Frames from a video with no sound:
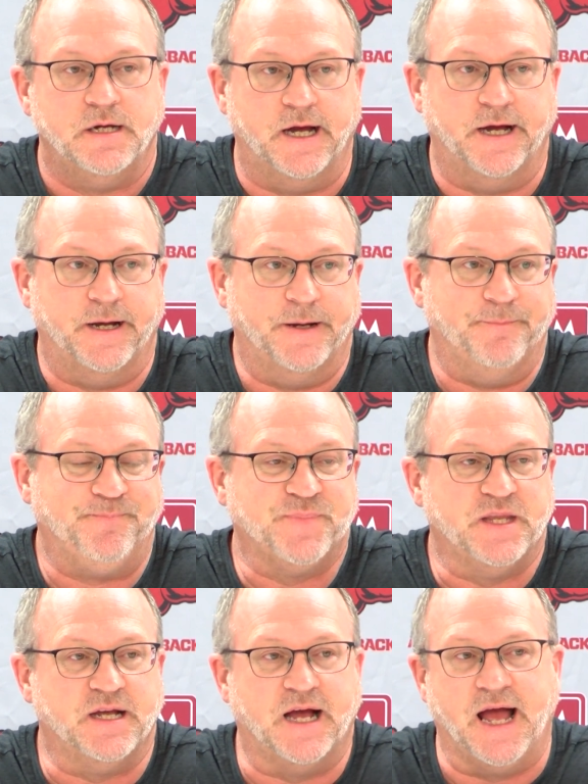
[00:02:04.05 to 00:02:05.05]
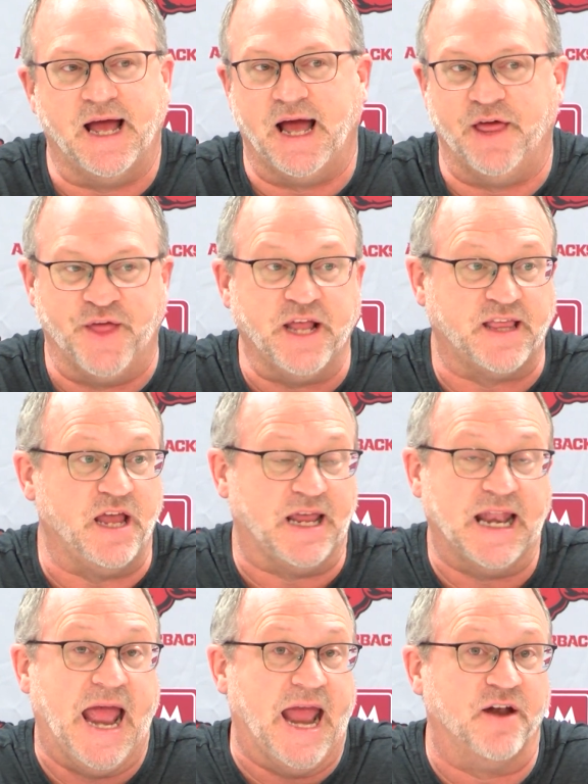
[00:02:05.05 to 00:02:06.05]
I think they
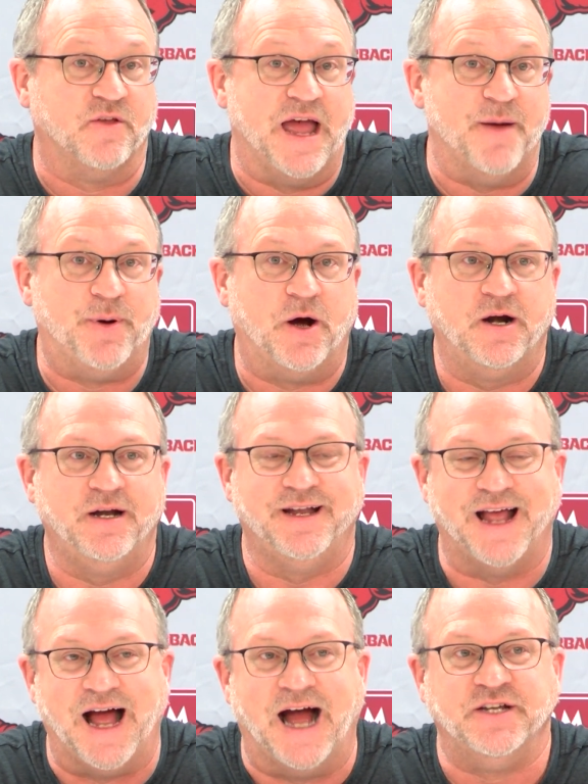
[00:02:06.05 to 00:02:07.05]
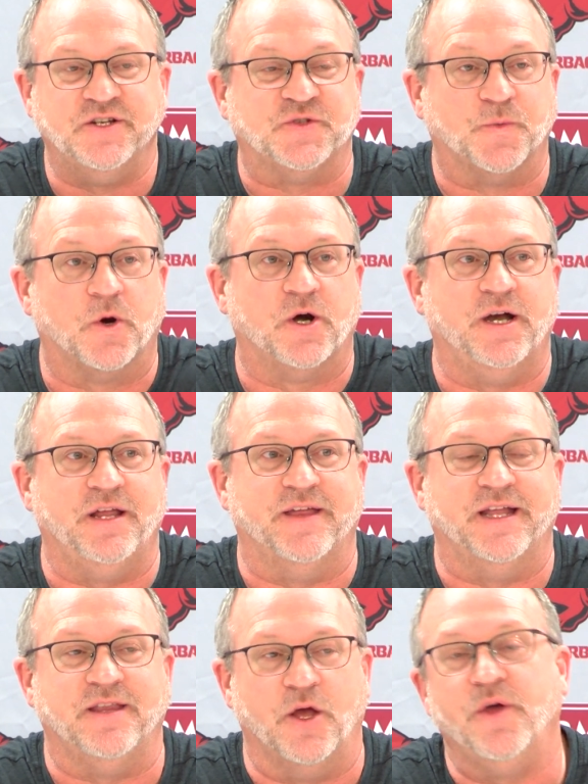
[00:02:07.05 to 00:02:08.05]
can handle that part. I just worry
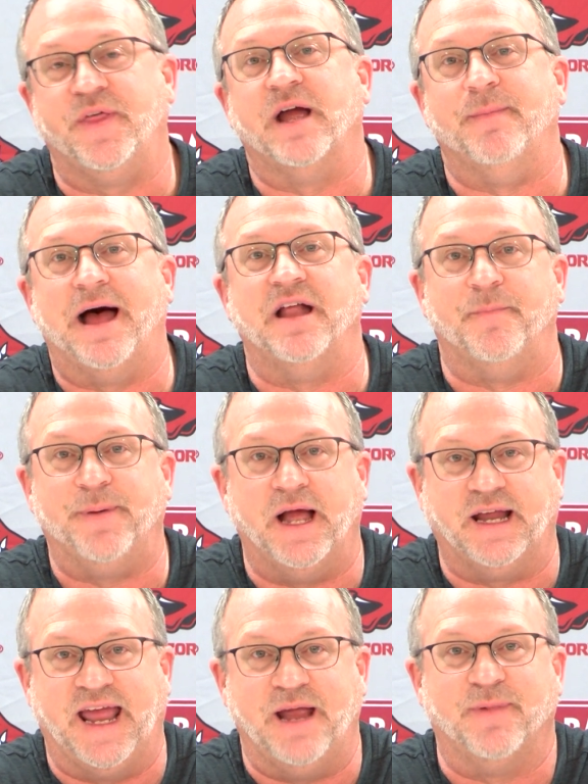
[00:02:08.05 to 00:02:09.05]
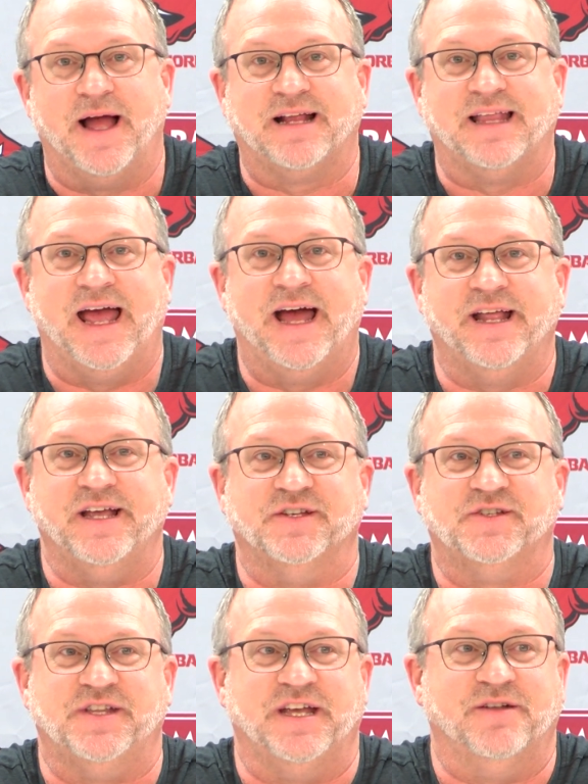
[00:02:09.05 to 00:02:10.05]
that the only thing about a game like that
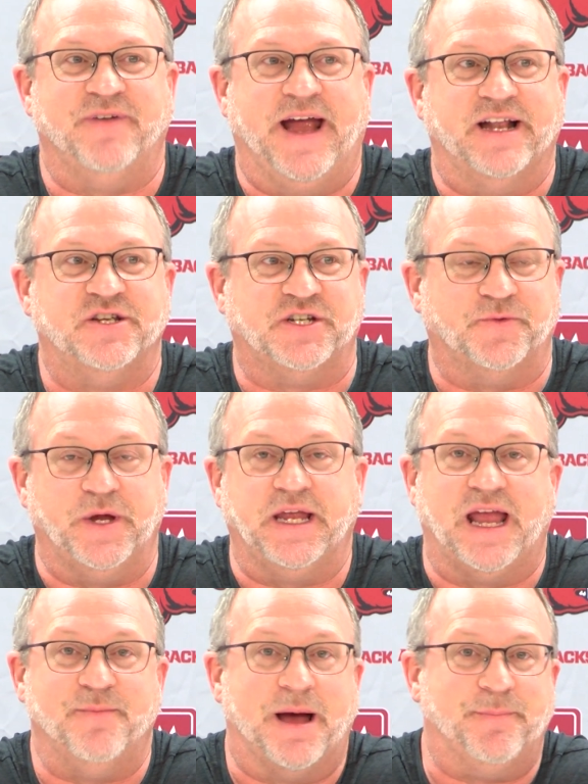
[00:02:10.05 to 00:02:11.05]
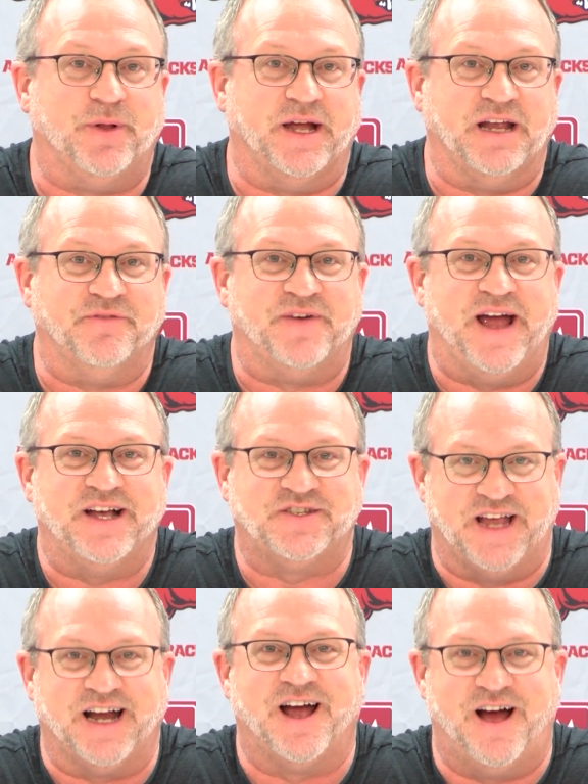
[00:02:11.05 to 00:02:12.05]
is the advantage that we gain by playing fast,
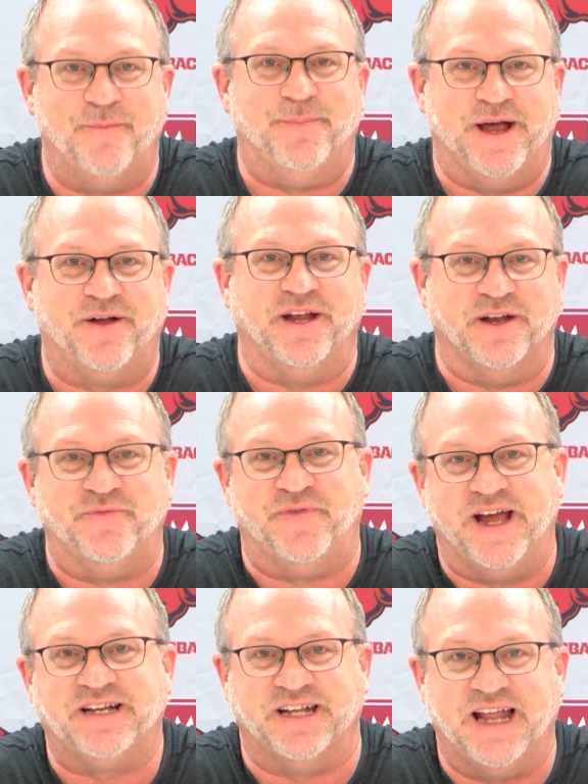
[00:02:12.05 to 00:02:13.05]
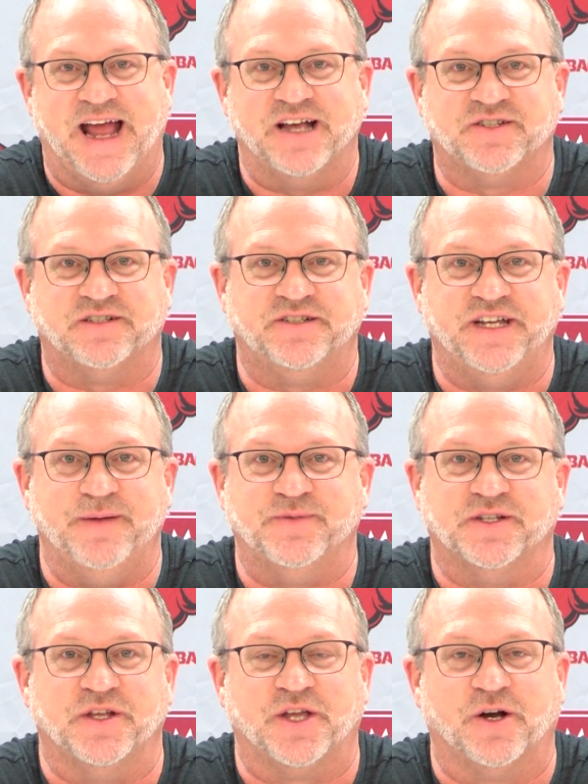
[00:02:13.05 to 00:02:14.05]
that compounding effect it has on teams
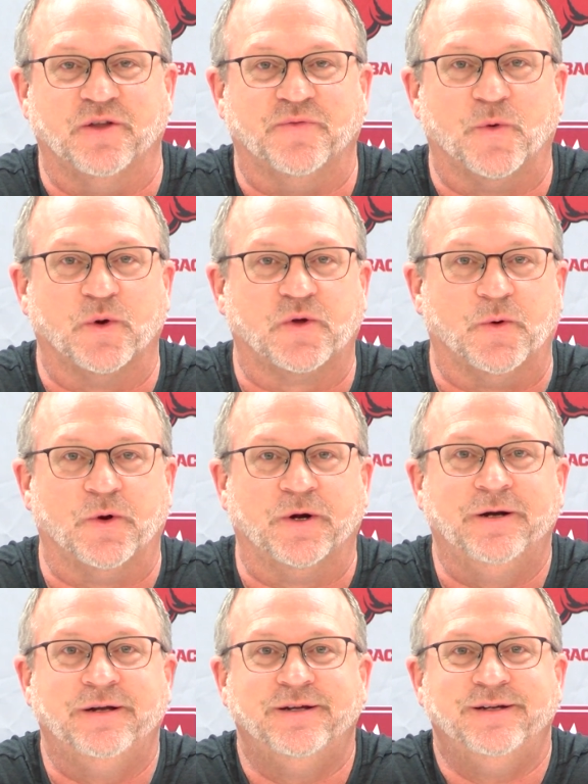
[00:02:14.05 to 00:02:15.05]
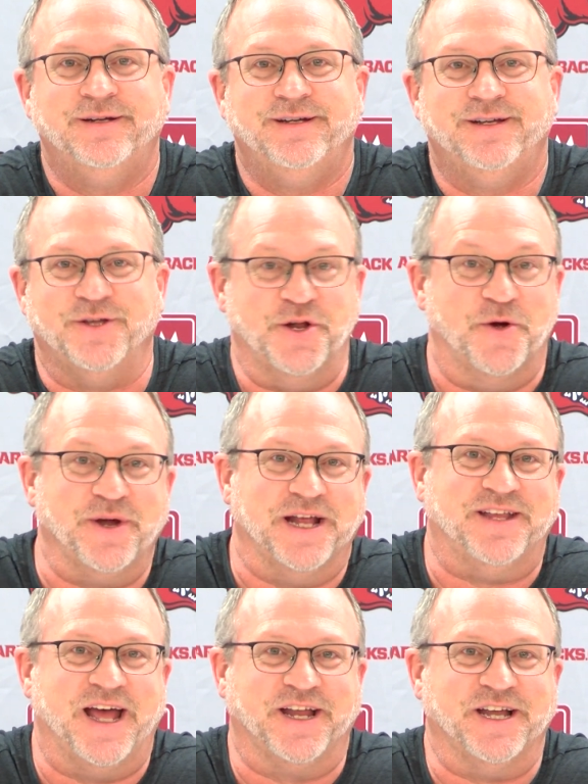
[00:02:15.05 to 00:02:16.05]
in the third and the fourth quarter, you don't
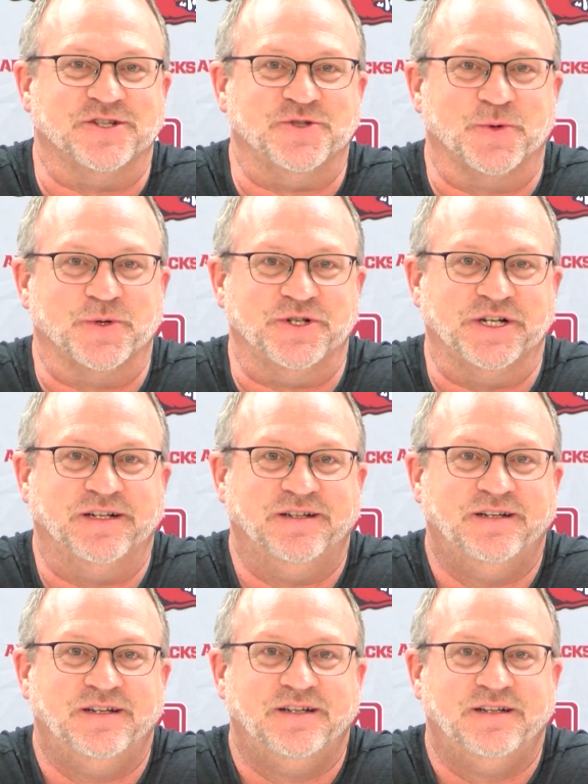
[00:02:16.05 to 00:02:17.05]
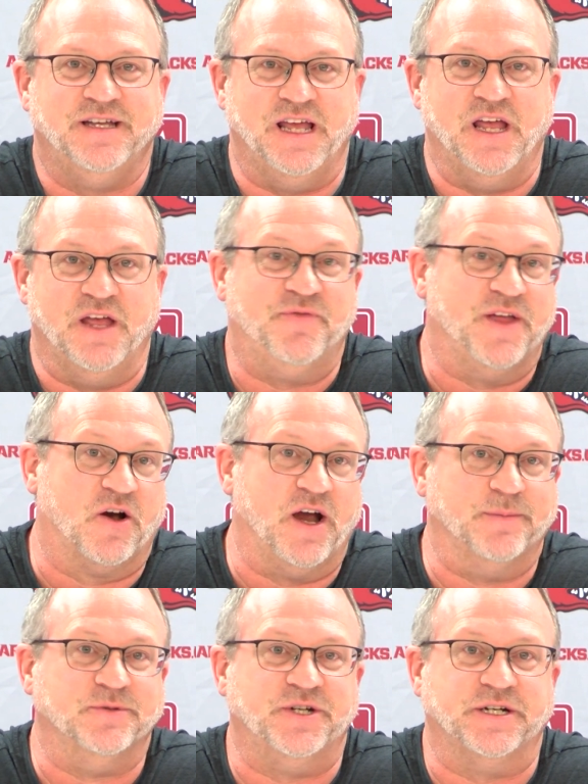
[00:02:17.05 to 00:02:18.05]
get that against Georgia if they're
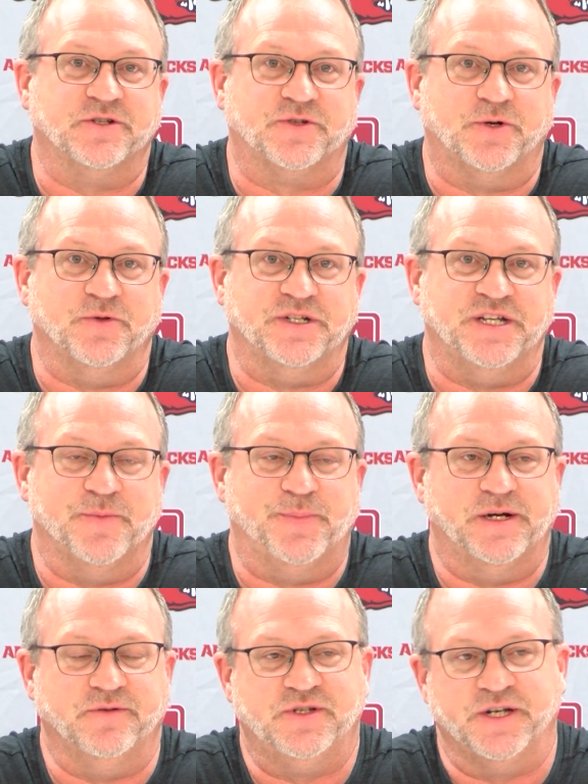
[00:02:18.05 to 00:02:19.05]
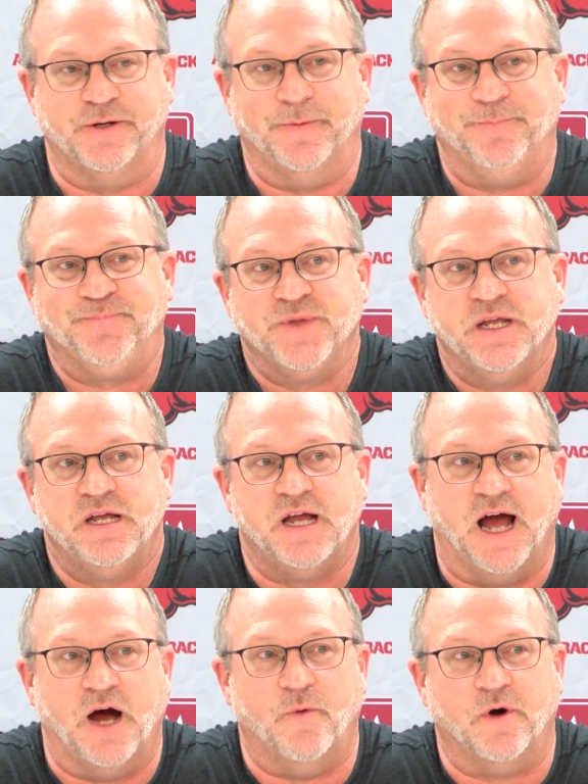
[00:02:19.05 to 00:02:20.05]
able to control the tempo. So
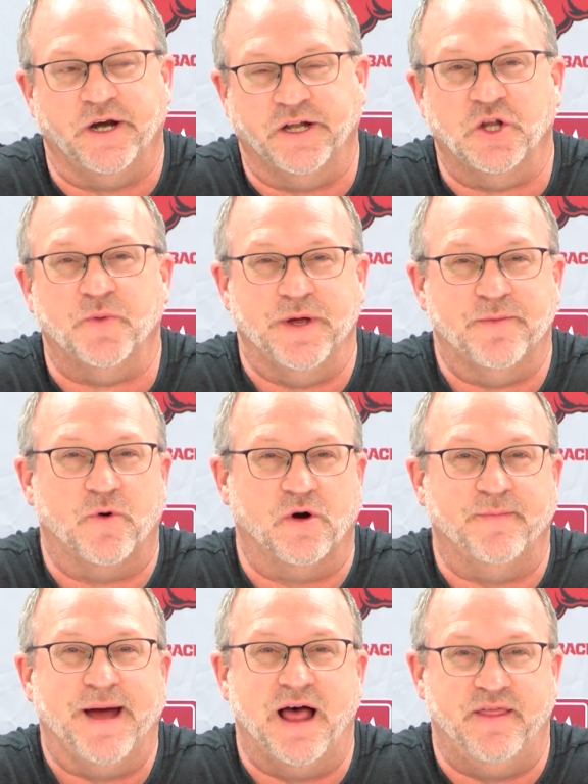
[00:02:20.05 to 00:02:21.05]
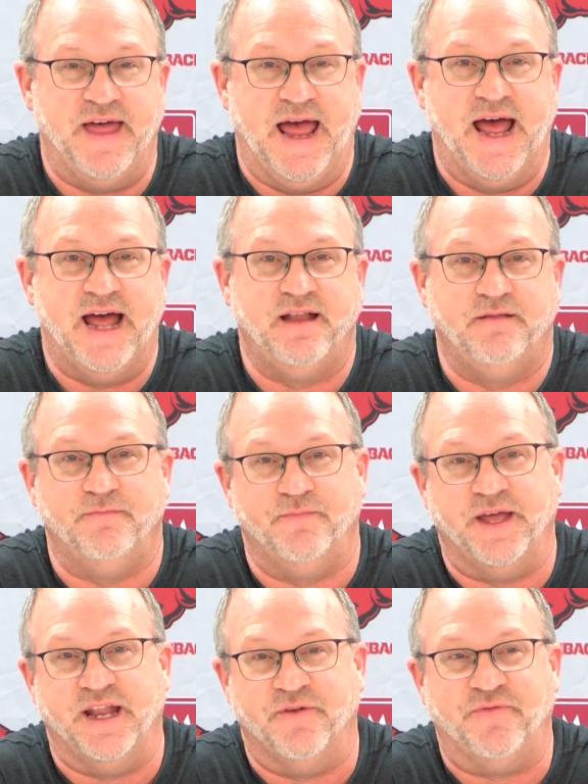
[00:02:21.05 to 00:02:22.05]
I worry a little bit more about that
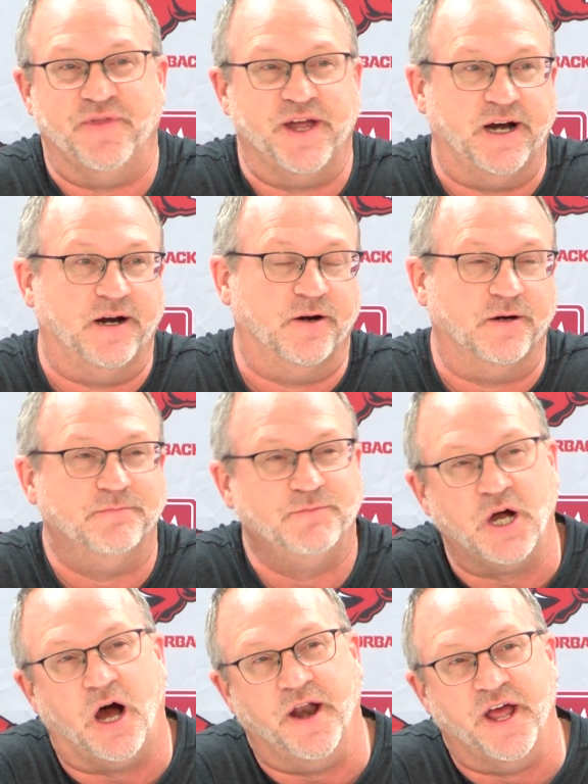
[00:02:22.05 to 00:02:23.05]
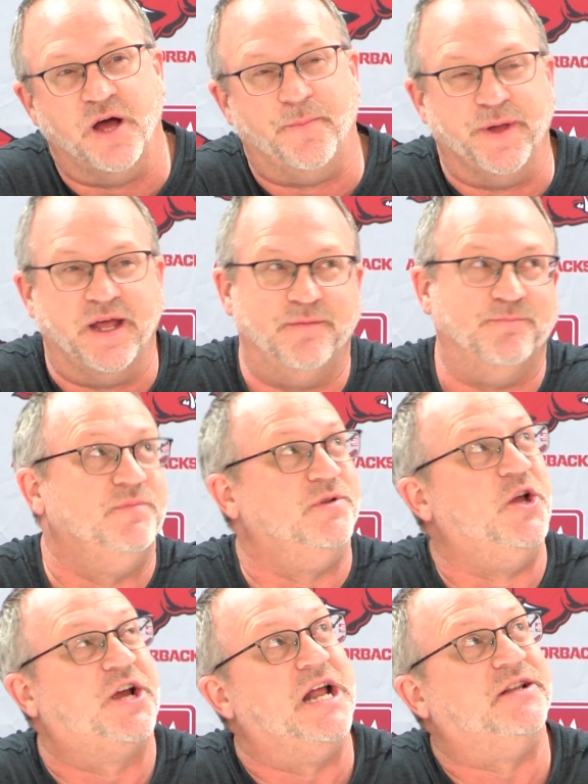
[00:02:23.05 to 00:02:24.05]
than if they're caught up in
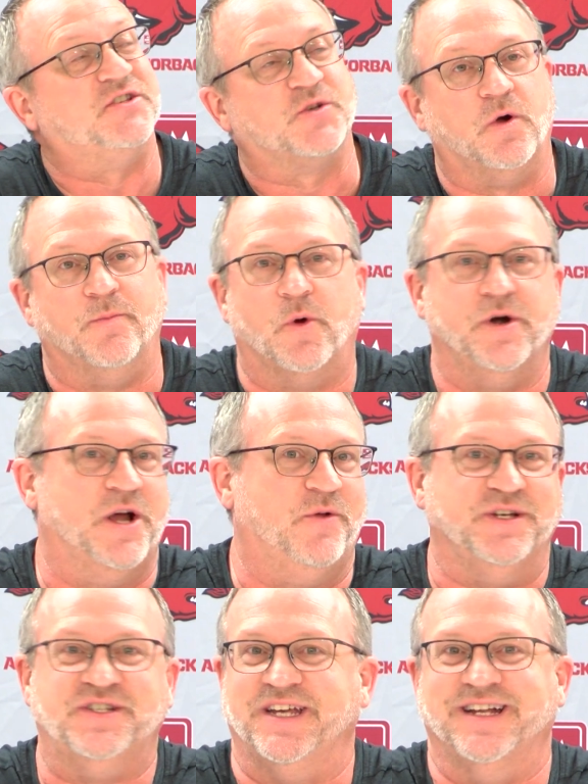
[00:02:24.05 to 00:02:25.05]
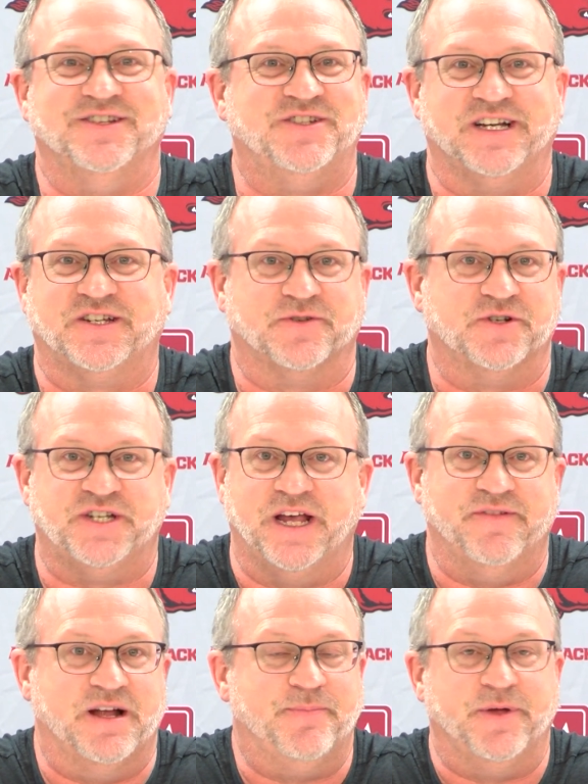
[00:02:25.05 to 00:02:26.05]
looking at the scoreboard and only seeing a 6 or
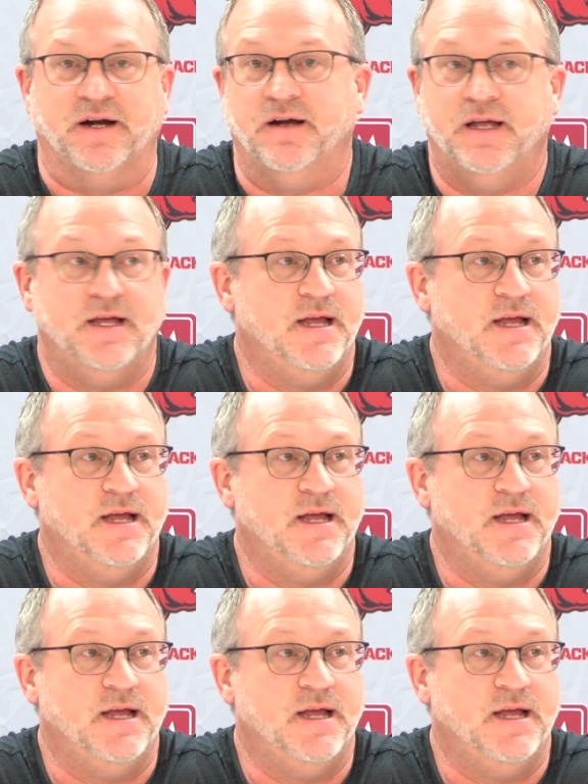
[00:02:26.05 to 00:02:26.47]
7 up there.